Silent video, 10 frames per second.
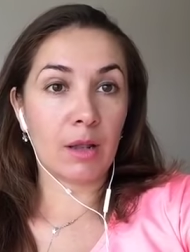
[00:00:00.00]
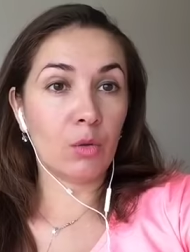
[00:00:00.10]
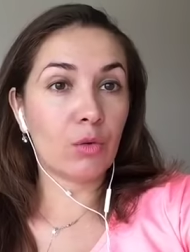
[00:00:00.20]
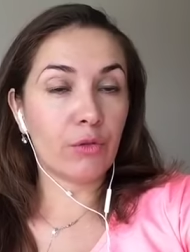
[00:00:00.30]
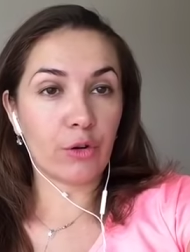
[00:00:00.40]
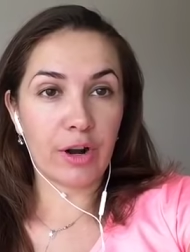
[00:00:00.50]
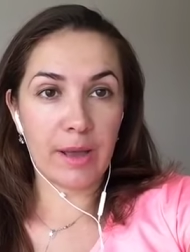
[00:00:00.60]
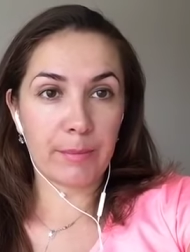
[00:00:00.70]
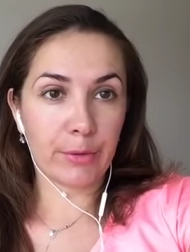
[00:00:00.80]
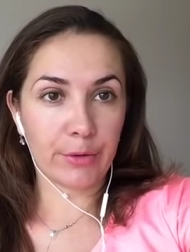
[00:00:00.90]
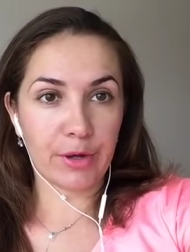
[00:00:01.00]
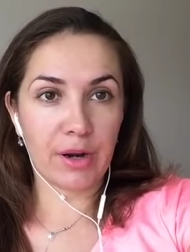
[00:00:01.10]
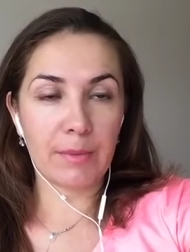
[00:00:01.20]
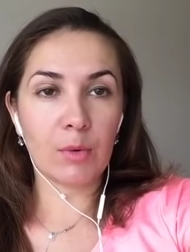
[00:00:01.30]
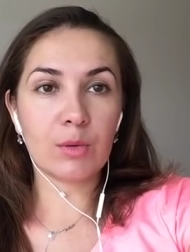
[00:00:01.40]
look for an employer,
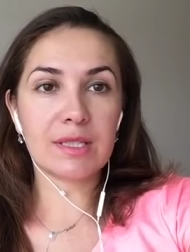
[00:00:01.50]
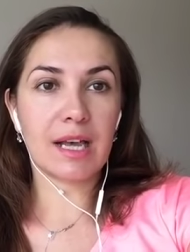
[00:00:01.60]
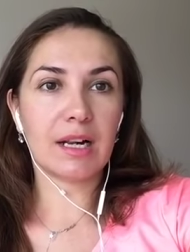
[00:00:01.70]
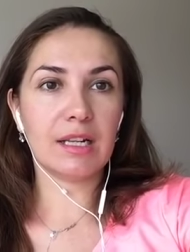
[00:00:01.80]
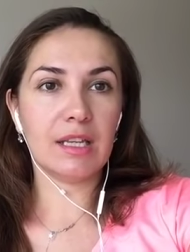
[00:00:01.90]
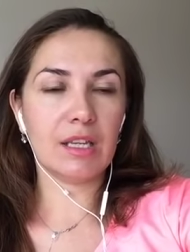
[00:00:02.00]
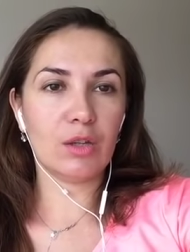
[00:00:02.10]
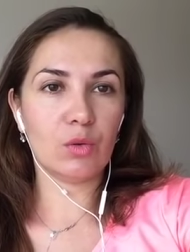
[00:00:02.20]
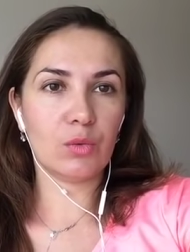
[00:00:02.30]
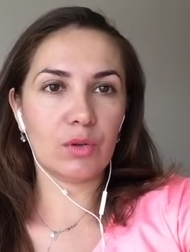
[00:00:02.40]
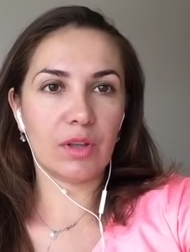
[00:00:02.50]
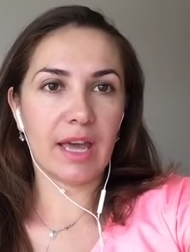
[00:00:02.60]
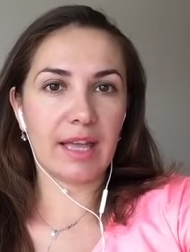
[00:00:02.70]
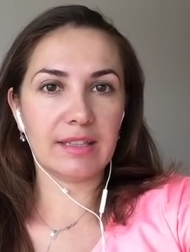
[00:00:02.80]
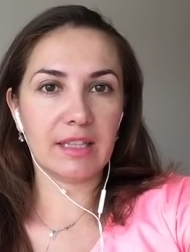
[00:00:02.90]
and most likely you will
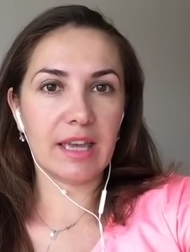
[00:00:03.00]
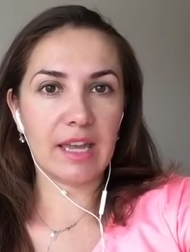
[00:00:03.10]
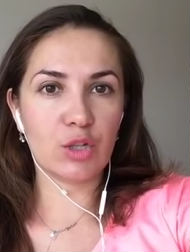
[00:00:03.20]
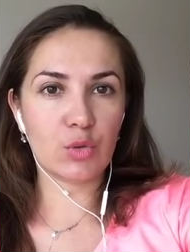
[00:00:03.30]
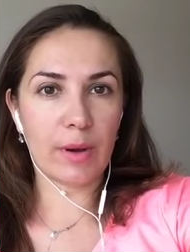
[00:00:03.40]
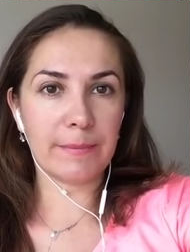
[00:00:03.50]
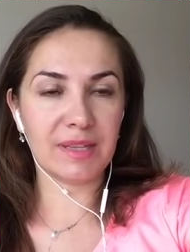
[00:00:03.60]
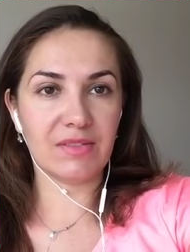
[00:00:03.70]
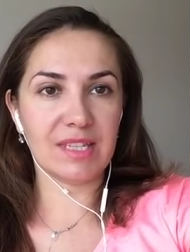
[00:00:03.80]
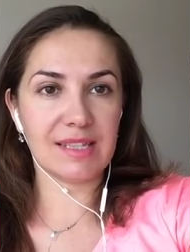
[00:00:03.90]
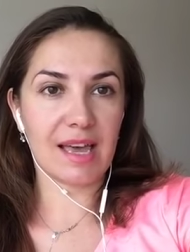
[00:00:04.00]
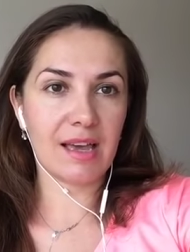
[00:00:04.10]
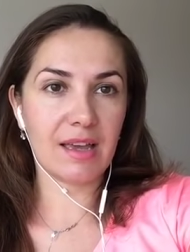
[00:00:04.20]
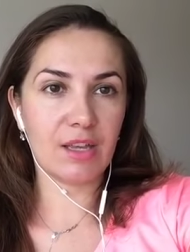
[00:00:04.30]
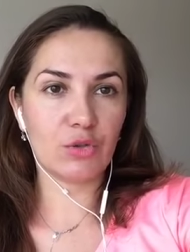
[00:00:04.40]
get H-1B
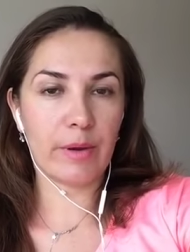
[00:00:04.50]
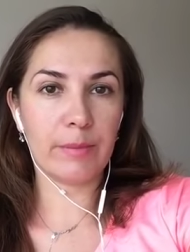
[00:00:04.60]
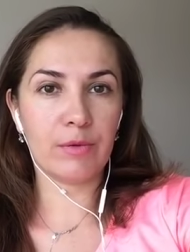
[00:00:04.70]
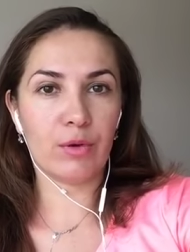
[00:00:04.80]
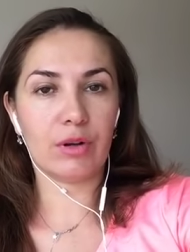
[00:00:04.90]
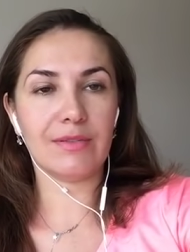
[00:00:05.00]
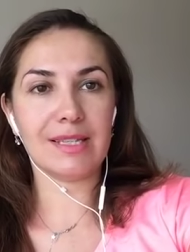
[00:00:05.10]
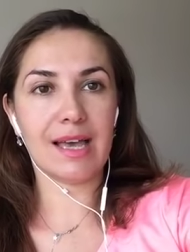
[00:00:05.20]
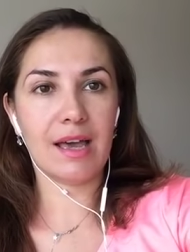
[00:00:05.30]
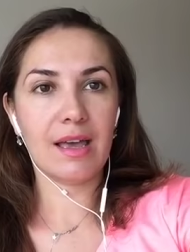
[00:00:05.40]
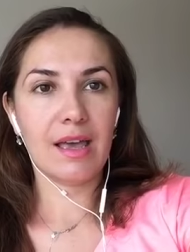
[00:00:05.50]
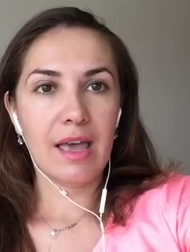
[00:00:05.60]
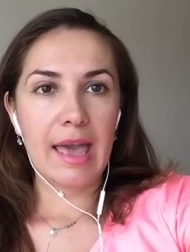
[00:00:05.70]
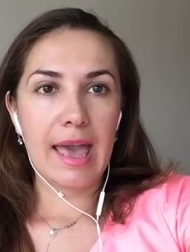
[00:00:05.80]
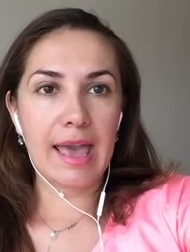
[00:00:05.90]
visa, H-1B work visa.
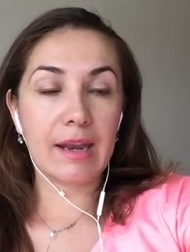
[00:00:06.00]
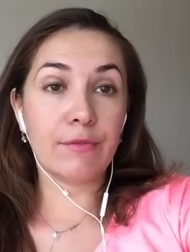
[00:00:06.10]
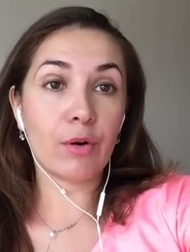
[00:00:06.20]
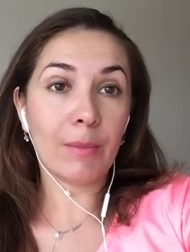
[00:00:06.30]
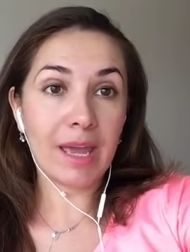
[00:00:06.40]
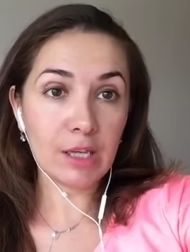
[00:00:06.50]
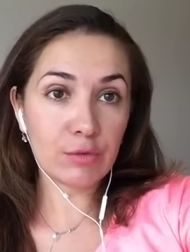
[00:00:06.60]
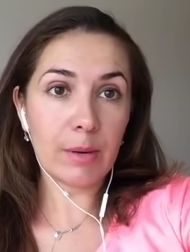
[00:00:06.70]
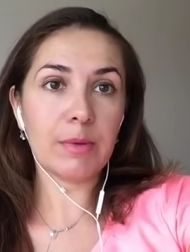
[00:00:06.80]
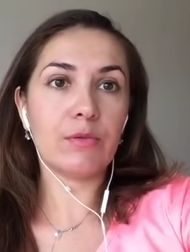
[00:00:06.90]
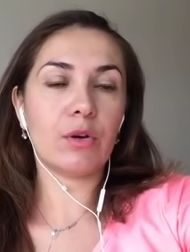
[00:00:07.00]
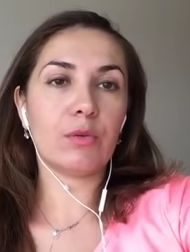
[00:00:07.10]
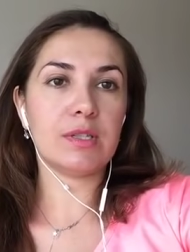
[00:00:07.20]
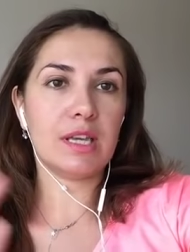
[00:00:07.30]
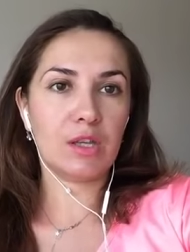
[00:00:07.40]
And from H-1B work
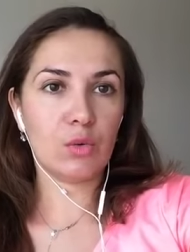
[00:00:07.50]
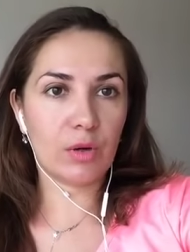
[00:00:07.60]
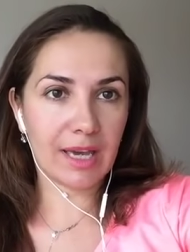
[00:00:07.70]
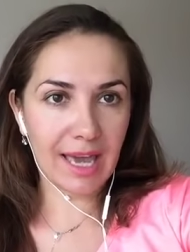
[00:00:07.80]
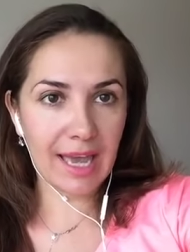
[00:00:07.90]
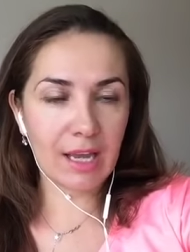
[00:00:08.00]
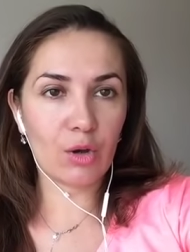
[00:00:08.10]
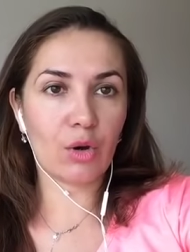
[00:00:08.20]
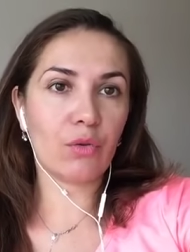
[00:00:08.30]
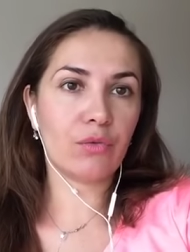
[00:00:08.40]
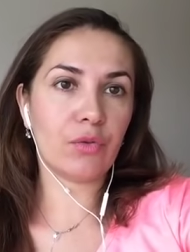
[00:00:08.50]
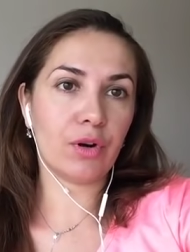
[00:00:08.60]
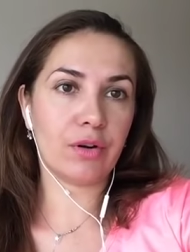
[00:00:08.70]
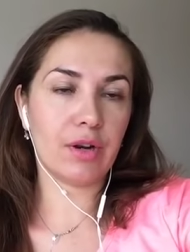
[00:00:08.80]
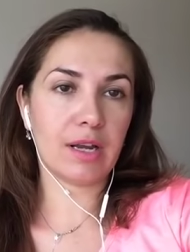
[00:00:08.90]
visa, you can go for a
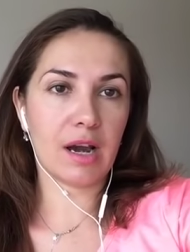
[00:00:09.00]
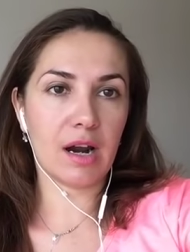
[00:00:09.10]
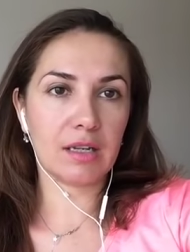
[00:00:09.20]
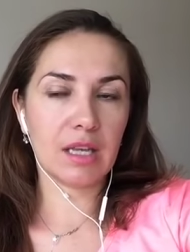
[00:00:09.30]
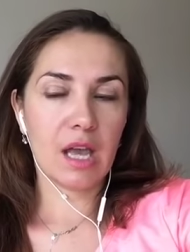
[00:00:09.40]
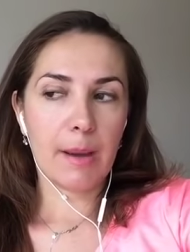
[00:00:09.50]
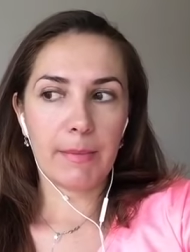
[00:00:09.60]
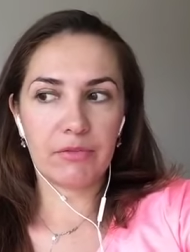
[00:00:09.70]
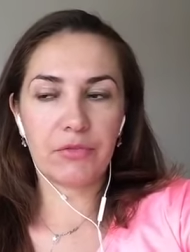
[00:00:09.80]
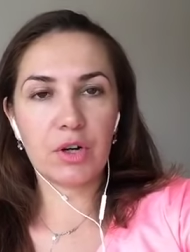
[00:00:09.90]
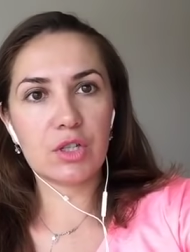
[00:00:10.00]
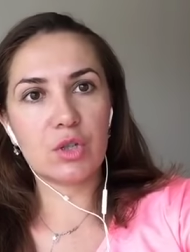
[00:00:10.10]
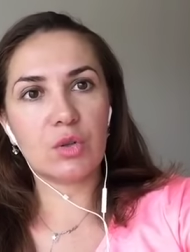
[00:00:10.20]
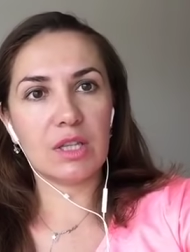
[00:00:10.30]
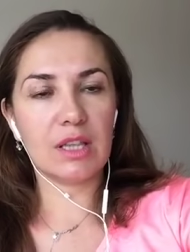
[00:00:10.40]
green card. But first,
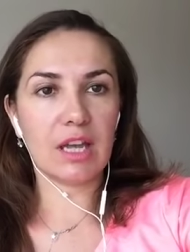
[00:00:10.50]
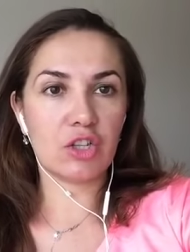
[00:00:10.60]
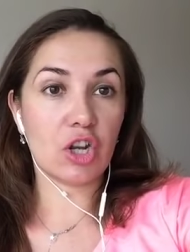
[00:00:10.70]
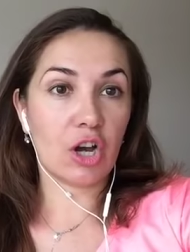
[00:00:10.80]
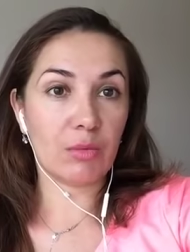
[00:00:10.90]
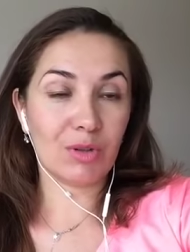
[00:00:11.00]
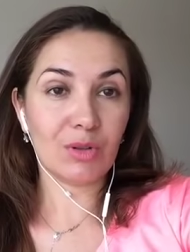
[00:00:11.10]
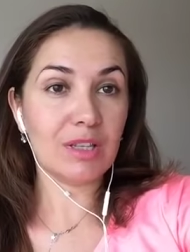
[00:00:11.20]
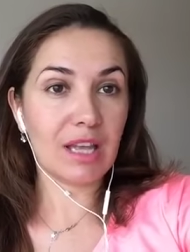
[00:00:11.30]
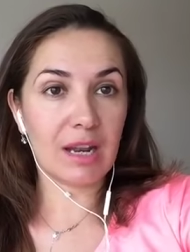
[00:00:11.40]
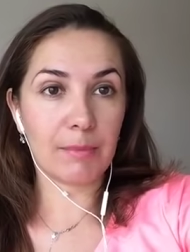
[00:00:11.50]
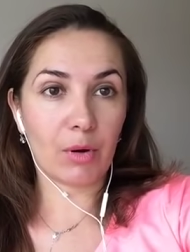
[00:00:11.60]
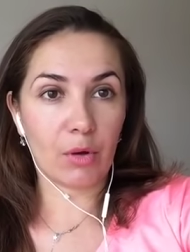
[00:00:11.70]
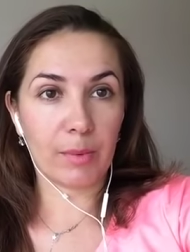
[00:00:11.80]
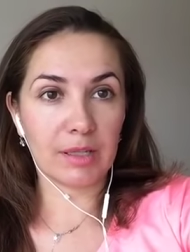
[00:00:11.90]
you need that job. You need that
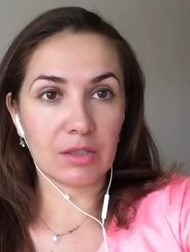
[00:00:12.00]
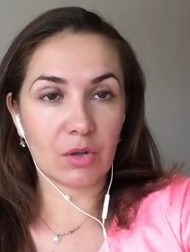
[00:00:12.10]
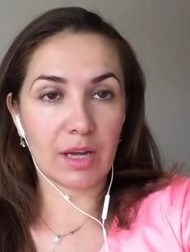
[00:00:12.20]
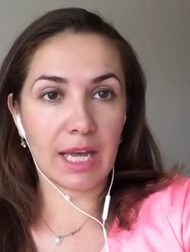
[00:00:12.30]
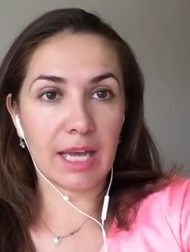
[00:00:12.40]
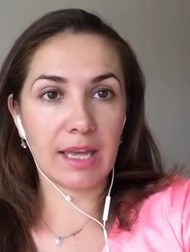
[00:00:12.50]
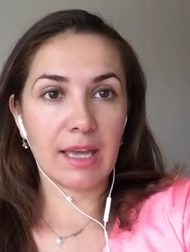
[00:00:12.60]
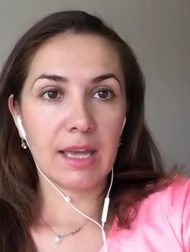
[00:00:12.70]
employment, okay?